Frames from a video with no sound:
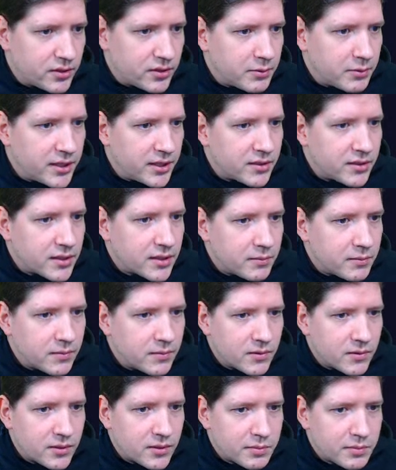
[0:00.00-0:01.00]
Wait,
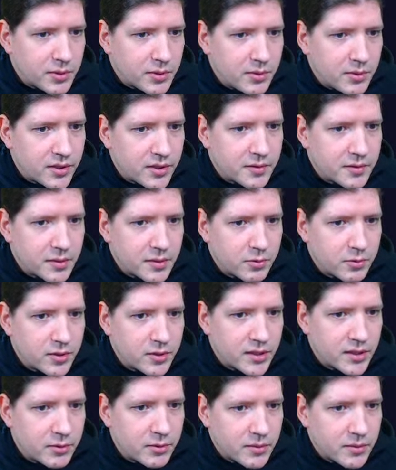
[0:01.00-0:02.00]
some list of subrules
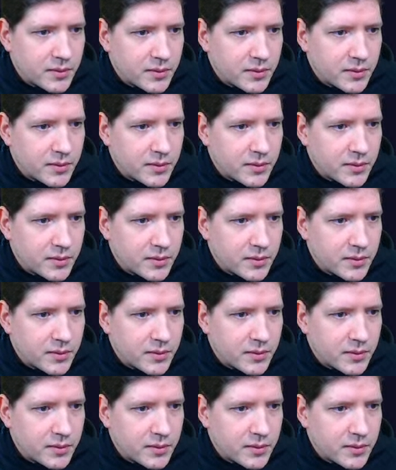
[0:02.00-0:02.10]
separated by